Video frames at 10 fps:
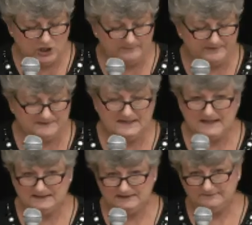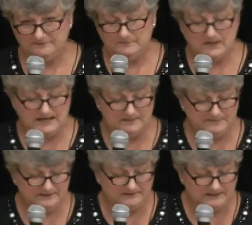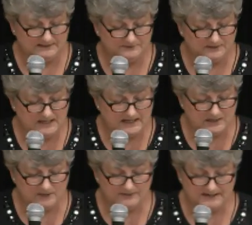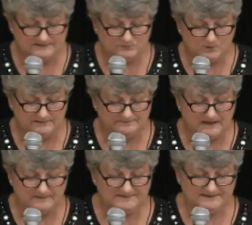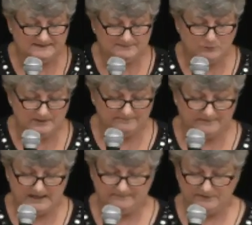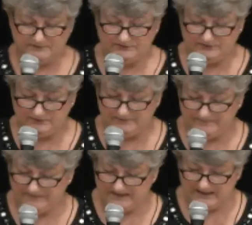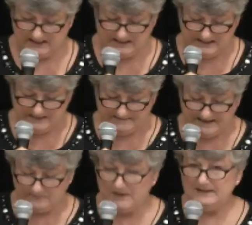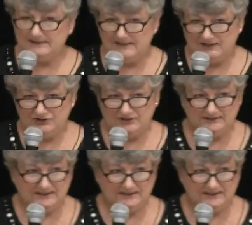are protected from liability under KRS 156.502. That regulation